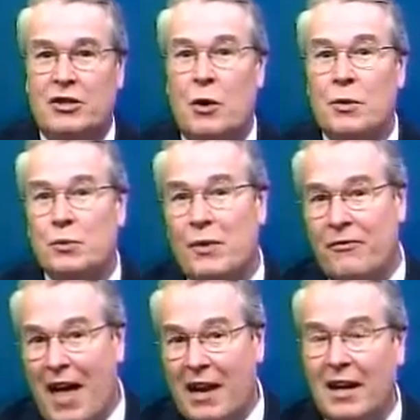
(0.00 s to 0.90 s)
So as we
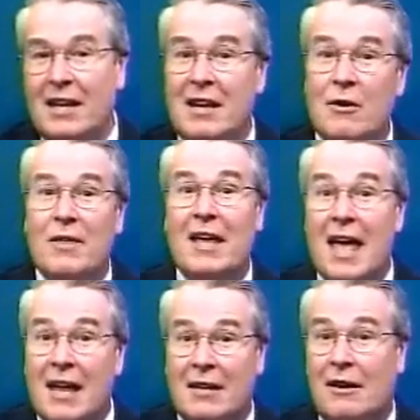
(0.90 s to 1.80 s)
finally near the
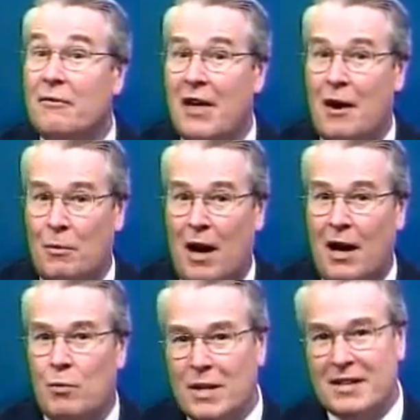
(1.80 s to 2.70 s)
end of that
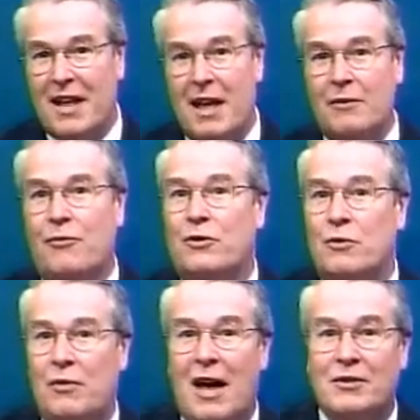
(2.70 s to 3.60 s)
ride, what's ahead for
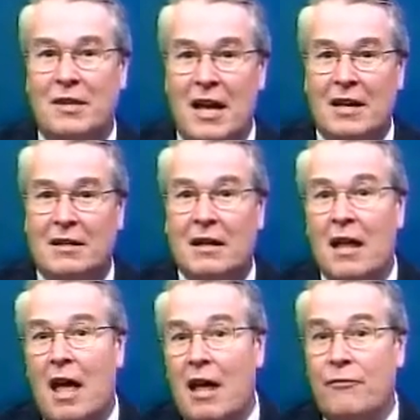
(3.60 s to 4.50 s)
2008?
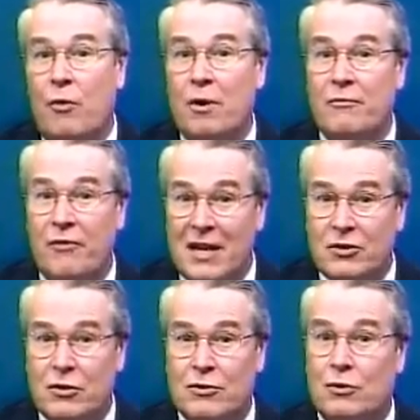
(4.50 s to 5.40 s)
And for
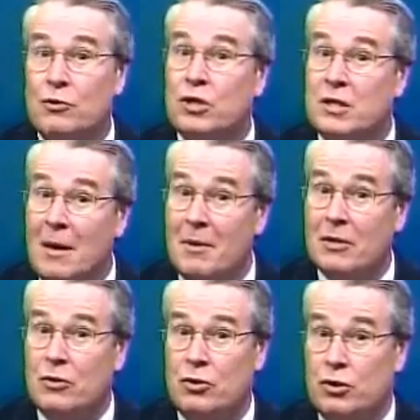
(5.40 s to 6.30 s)
investors whose
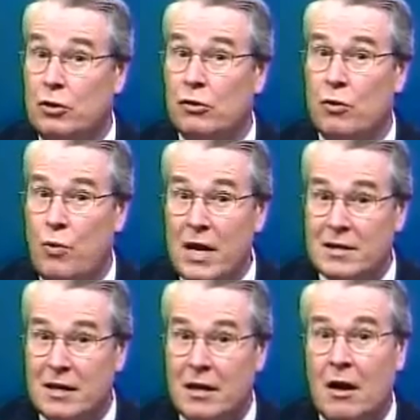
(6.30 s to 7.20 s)
stomachs are still
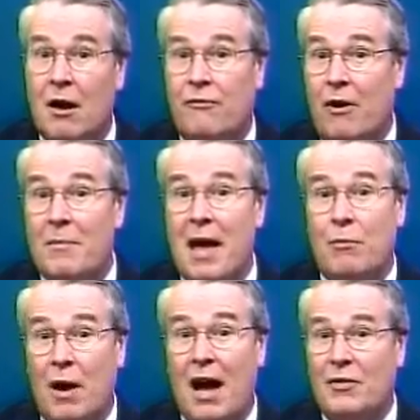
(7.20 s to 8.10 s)
queasy from
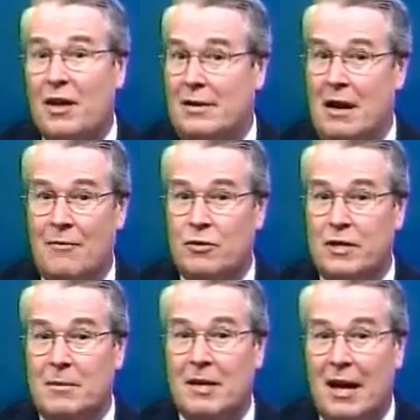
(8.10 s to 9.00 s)
that ride that never
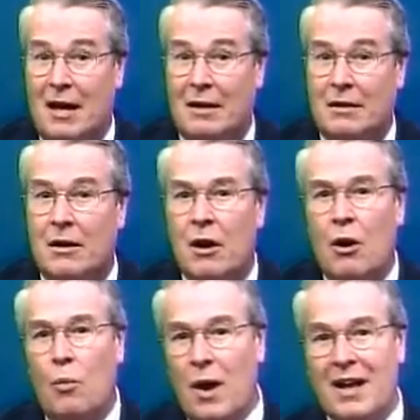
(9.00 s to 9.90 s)
seemed to end,
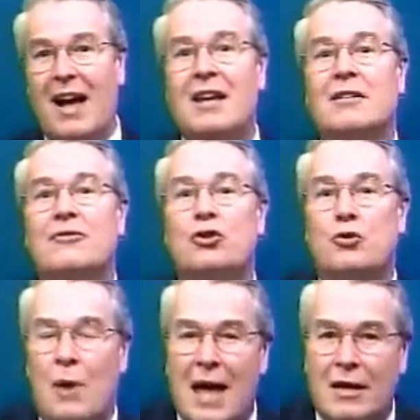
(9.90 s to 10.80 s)
what kinds of
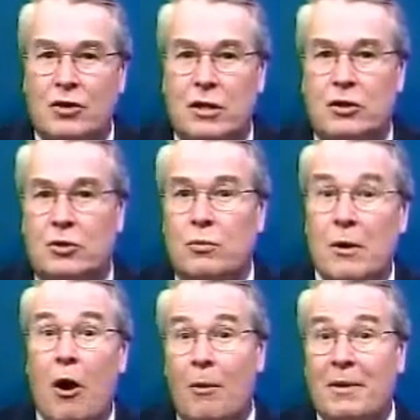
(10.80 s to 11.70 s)
strategies should
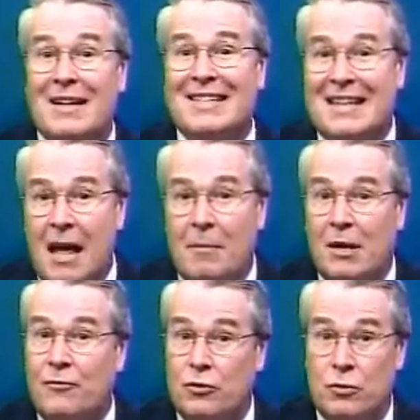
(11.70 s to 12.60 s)
we all be
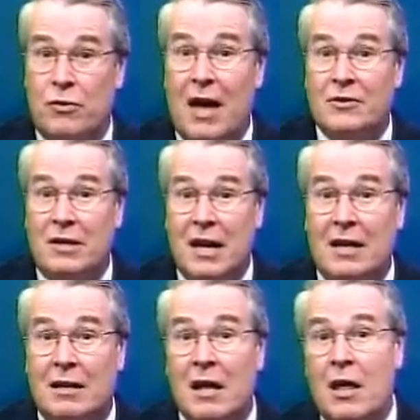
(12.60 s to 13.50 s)
examining for
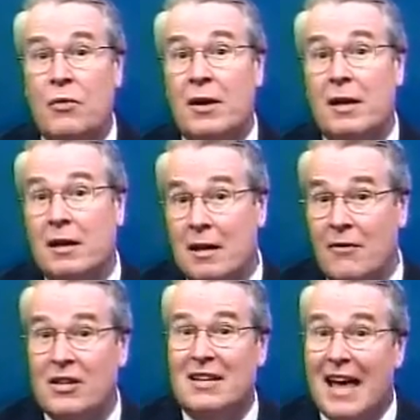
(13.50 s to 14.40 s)
2008 that can
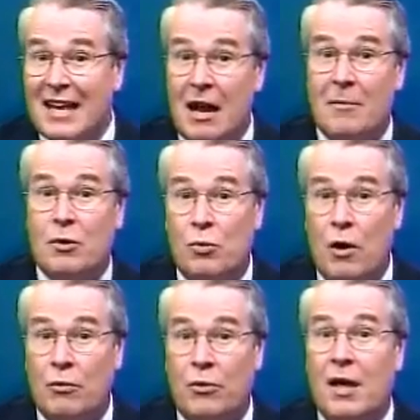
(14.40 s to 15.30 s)
give us economic
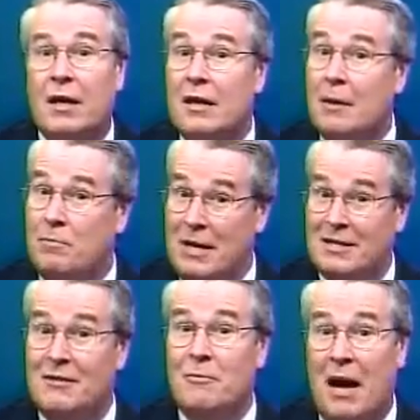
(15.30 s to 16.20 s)
growth yet
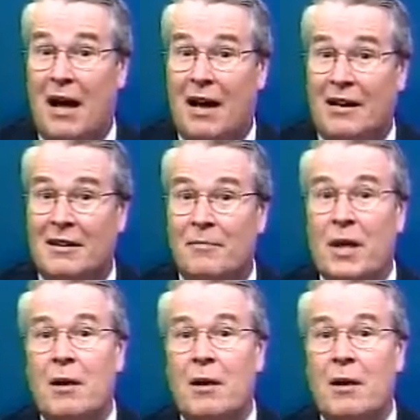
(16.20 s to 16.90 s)
peace of mind?